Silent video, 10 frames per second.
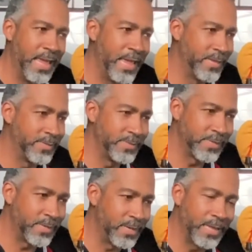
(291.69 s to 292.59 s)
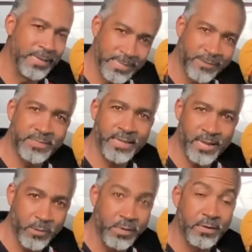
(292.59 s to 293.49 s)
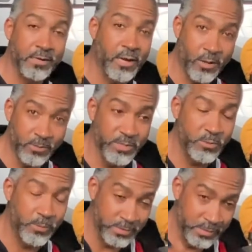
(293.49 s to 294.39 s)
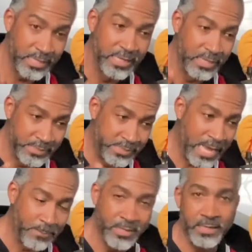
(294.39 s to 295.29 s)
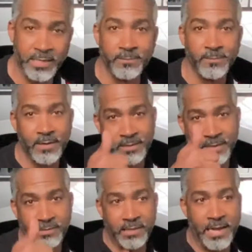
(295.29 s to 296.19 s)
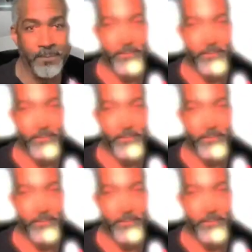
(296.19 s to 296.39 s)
And as I've said, we're going to call this one Job Done. Thanks a lot.